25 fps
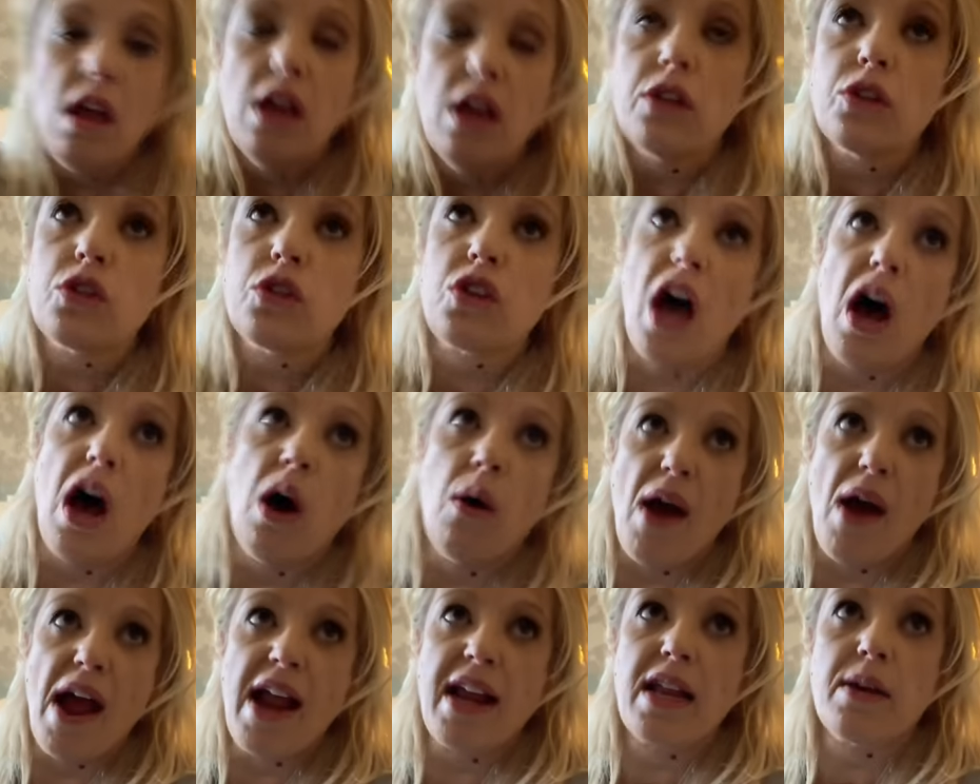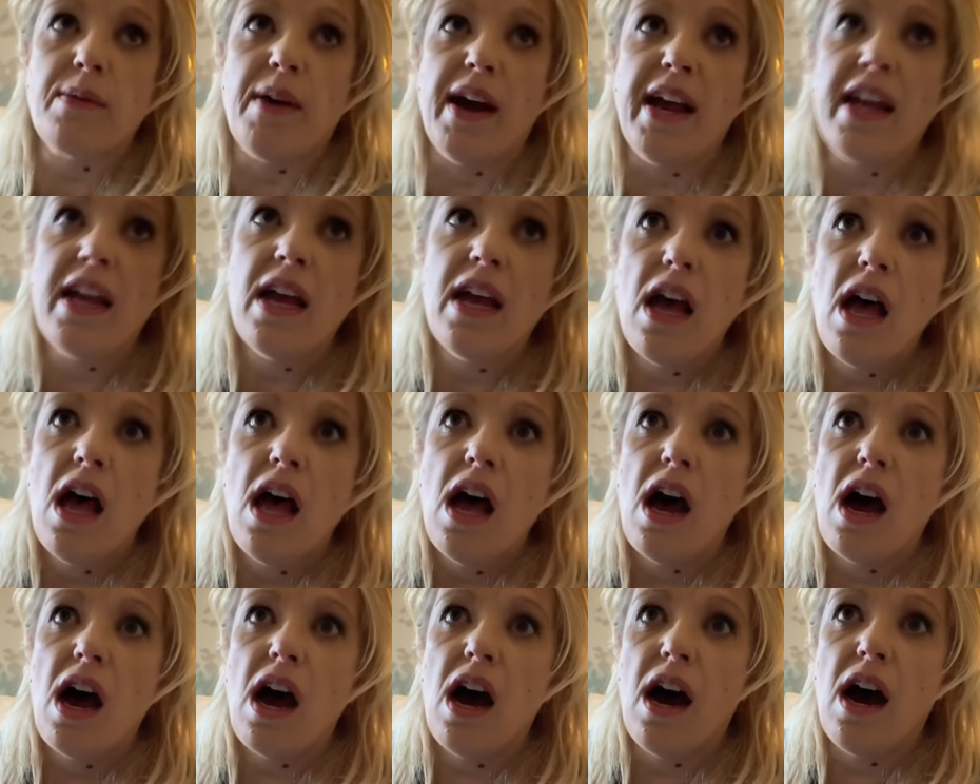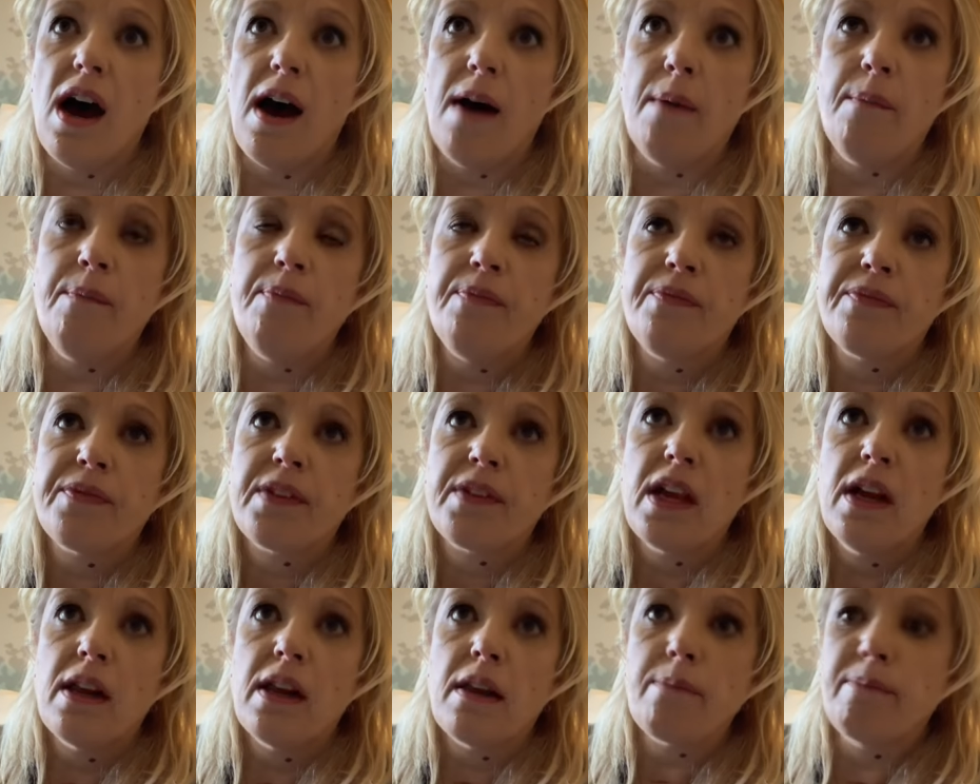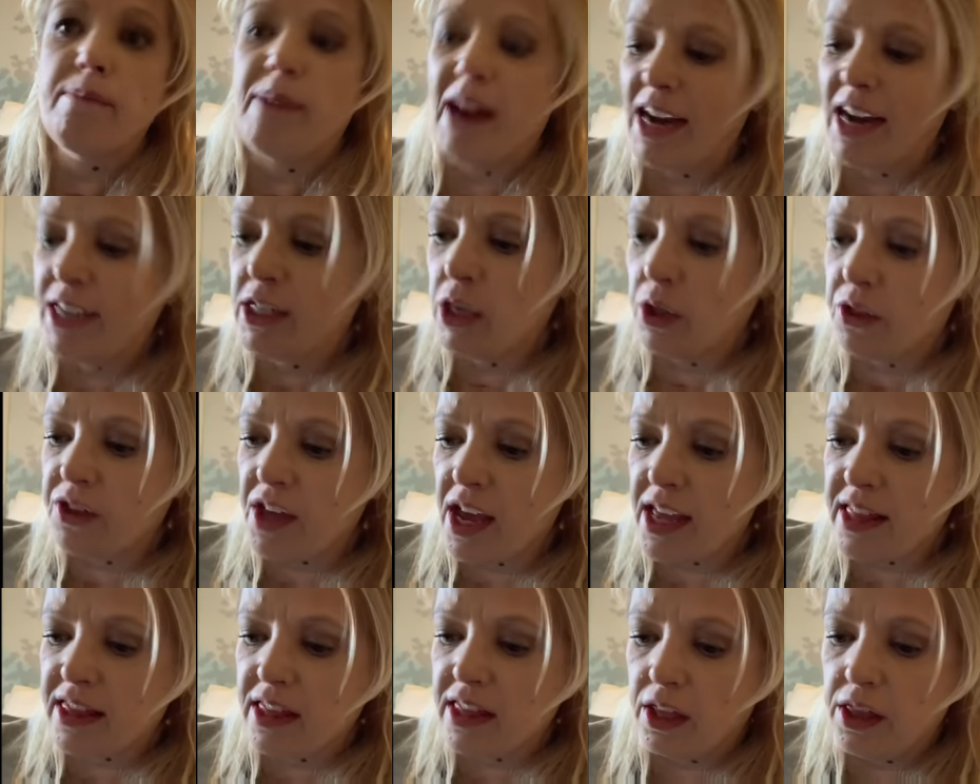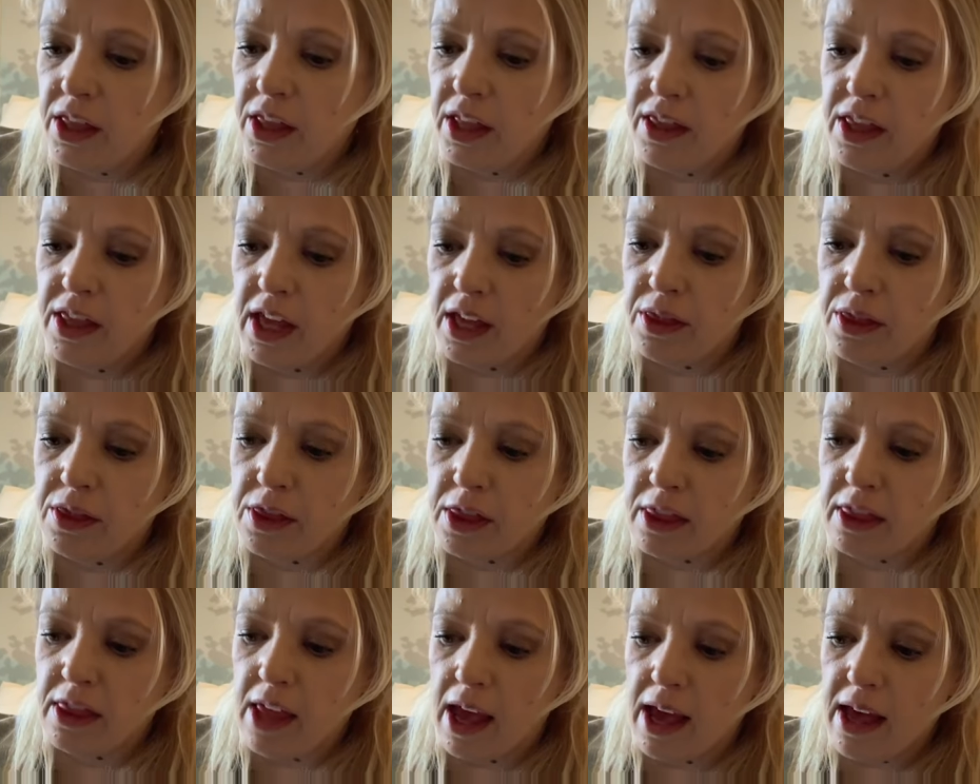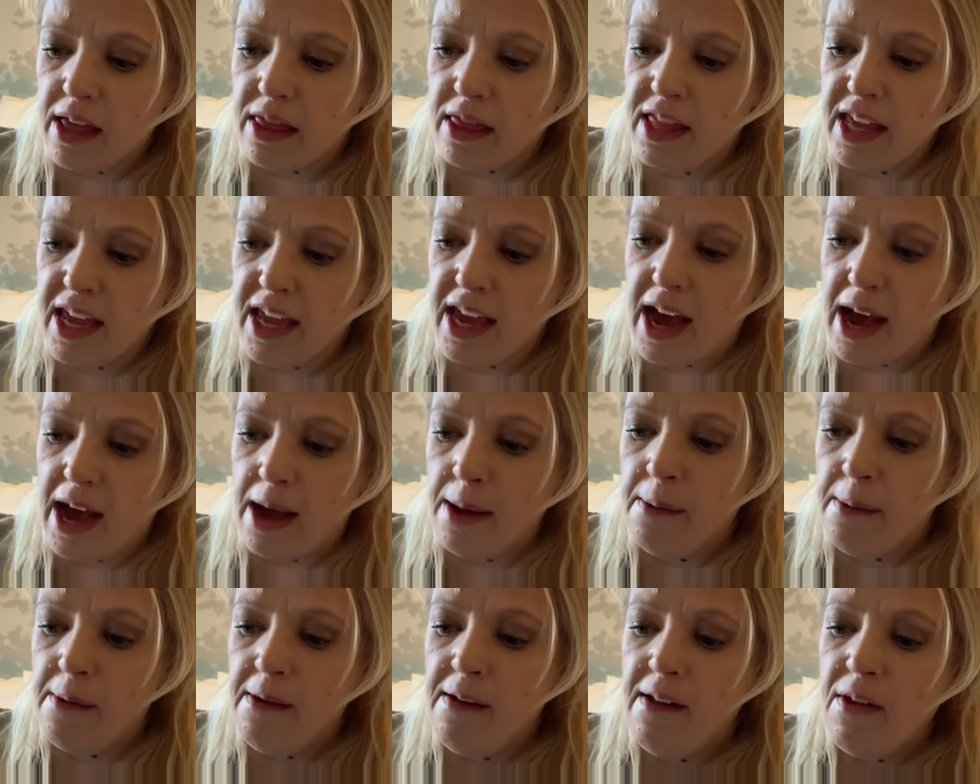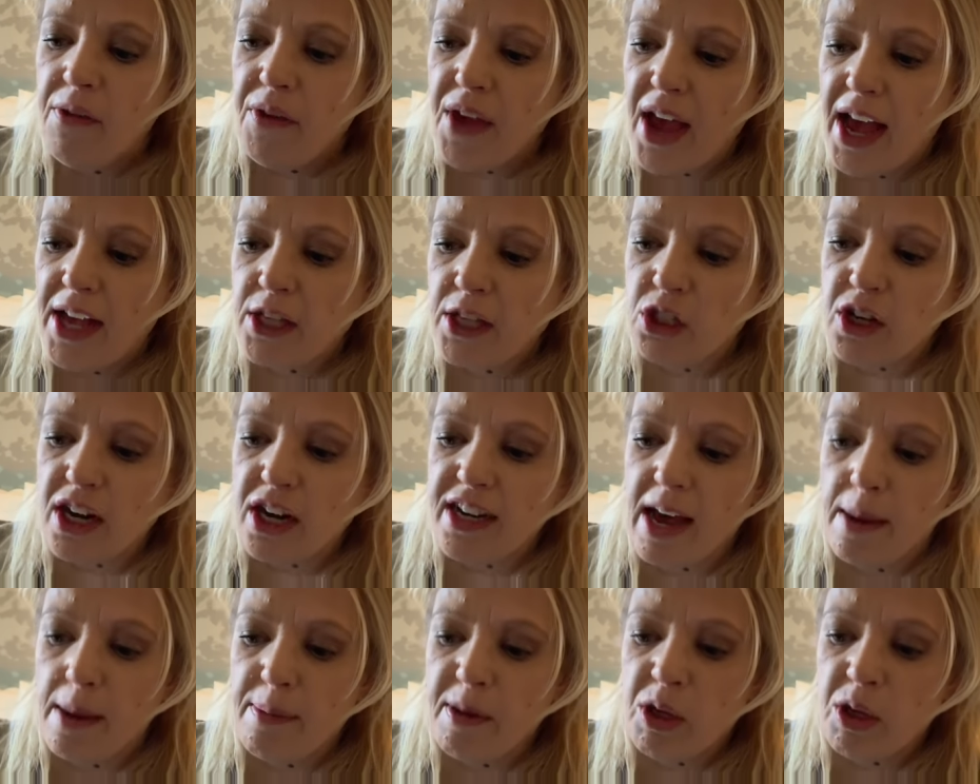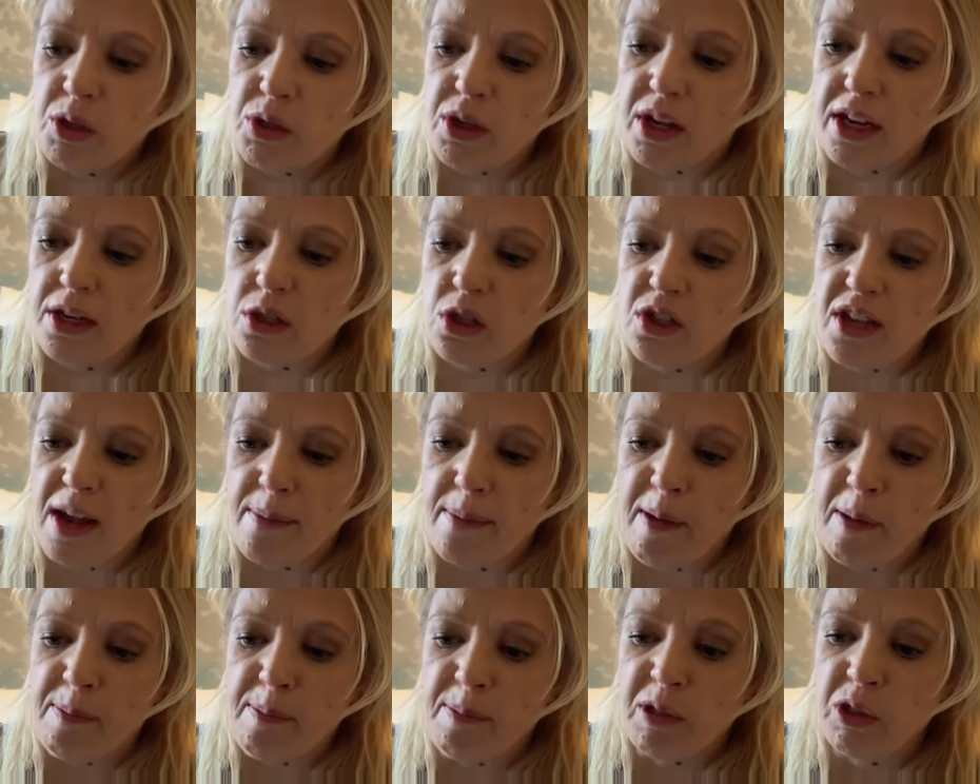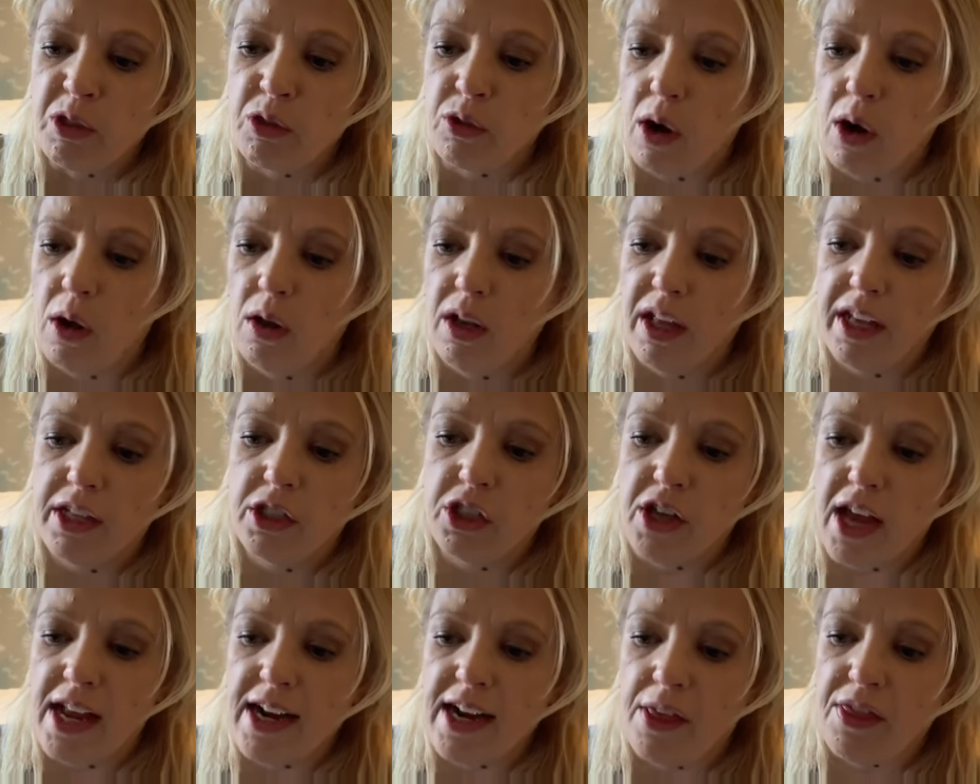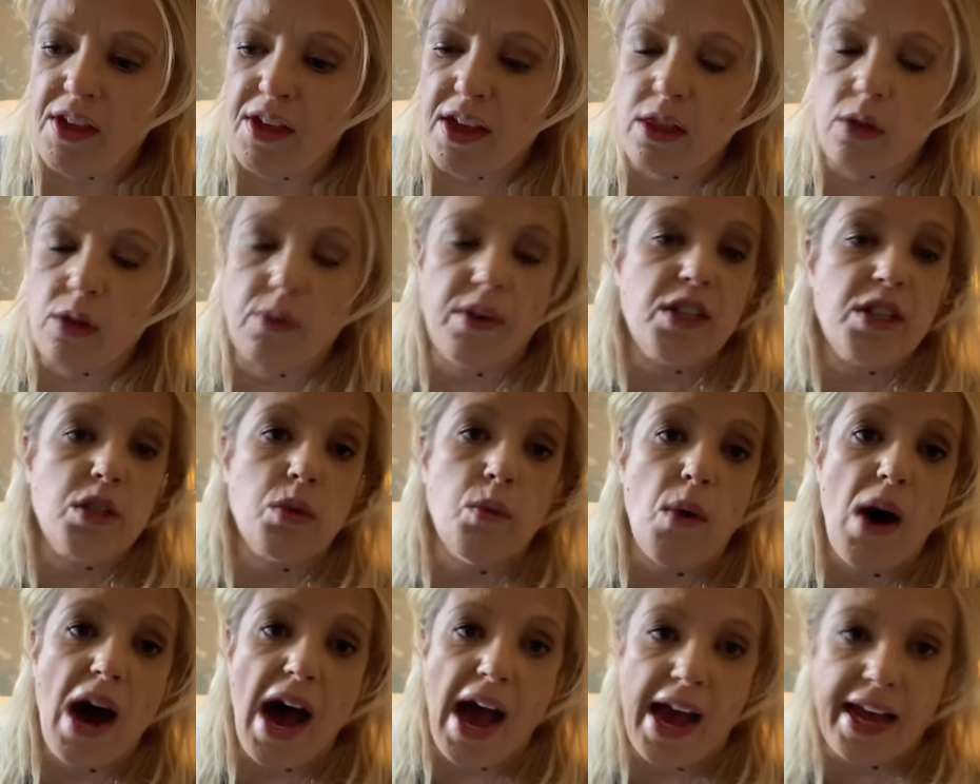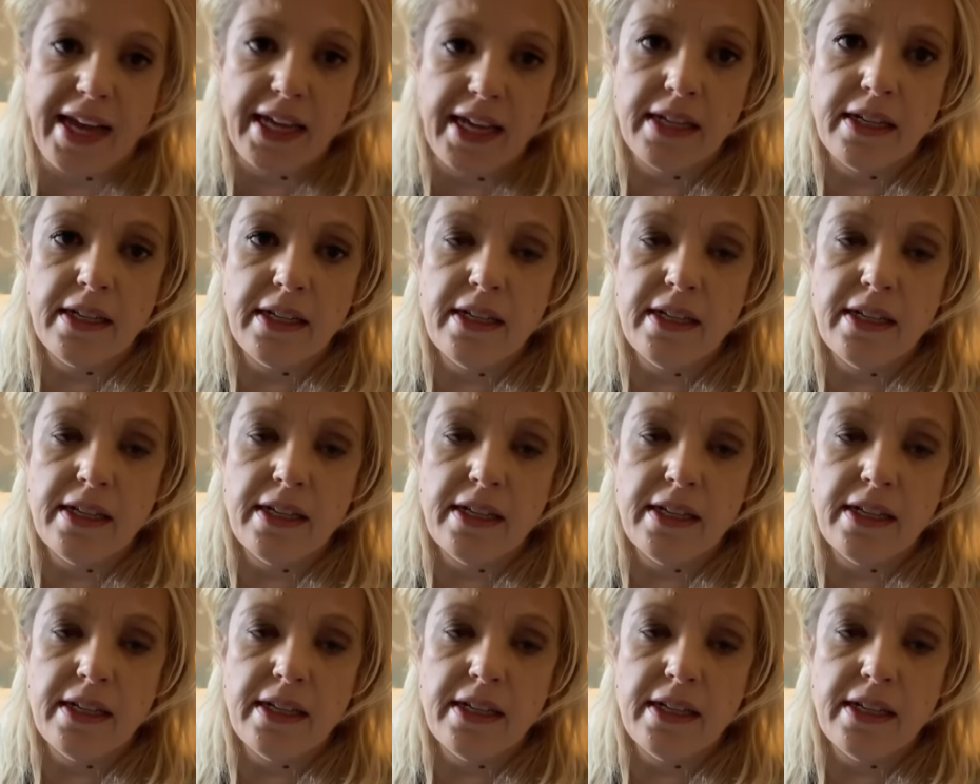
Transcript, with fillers: So anyway, um, but I do think that the the, the uh, SJWs are going to step up in trollage, and I think the reason why